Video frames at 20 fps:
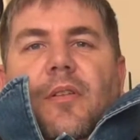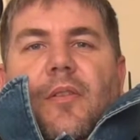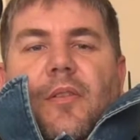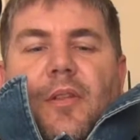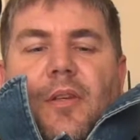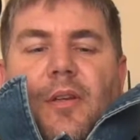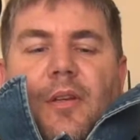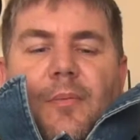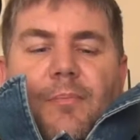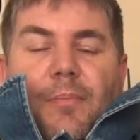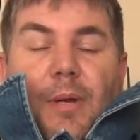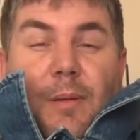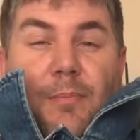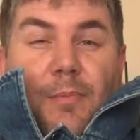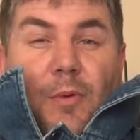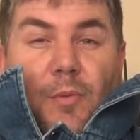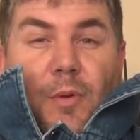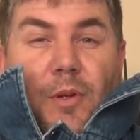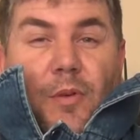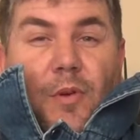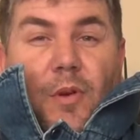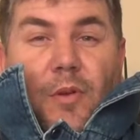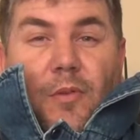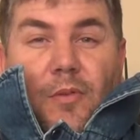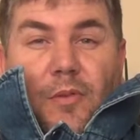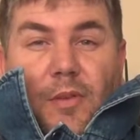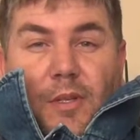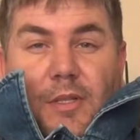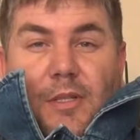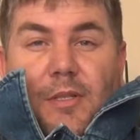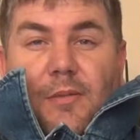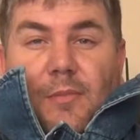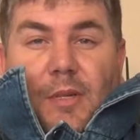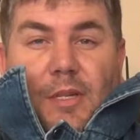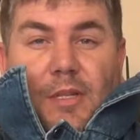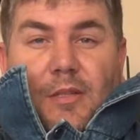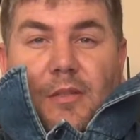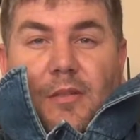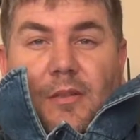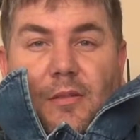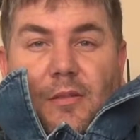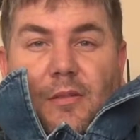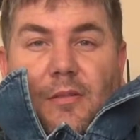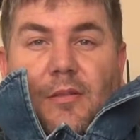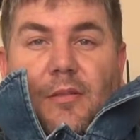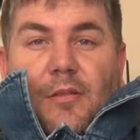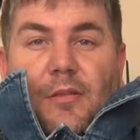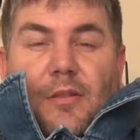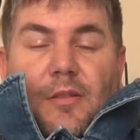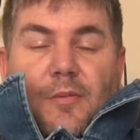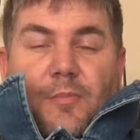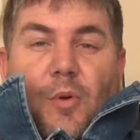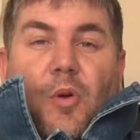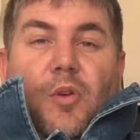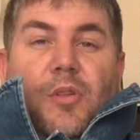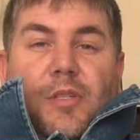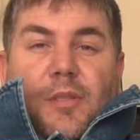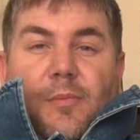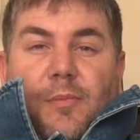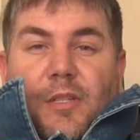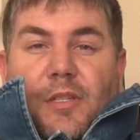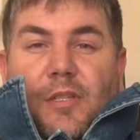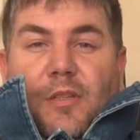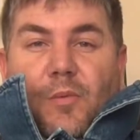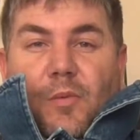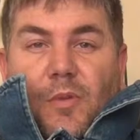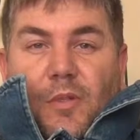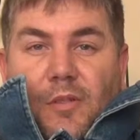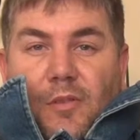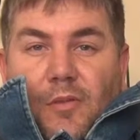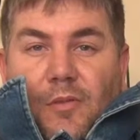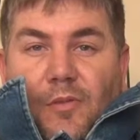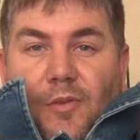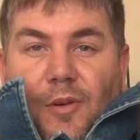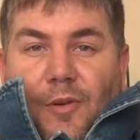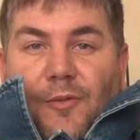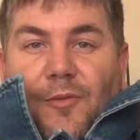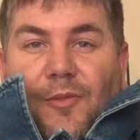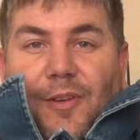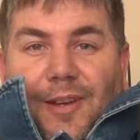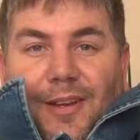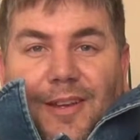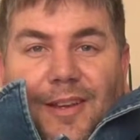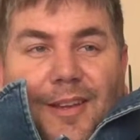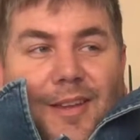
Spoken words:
The paper we wrote this past semester was horrific.